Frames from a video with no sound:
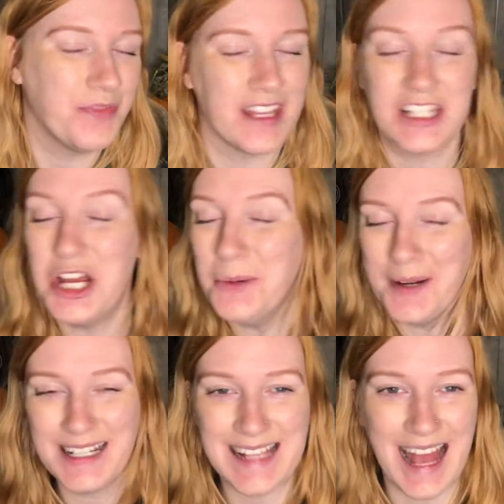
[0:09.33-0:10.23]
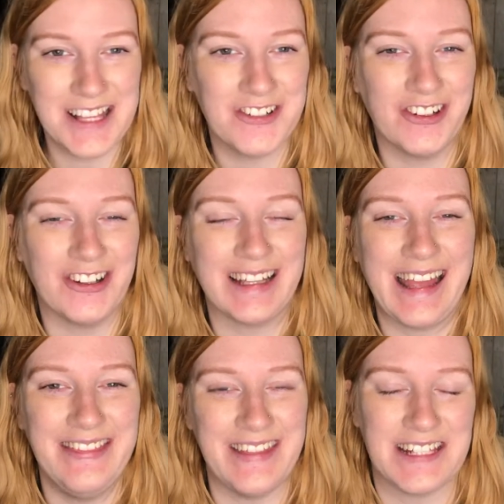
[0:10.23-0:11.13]
There's no books at all
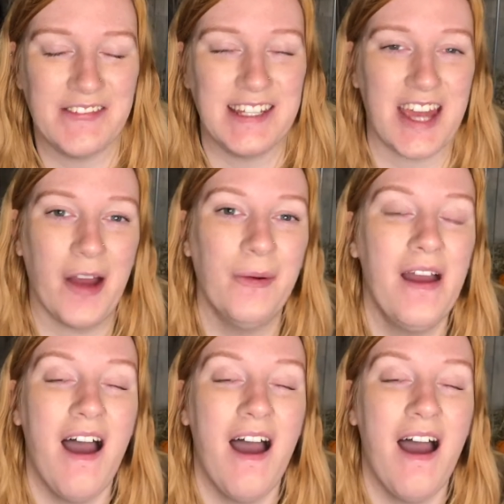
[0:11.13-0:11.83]
in this video.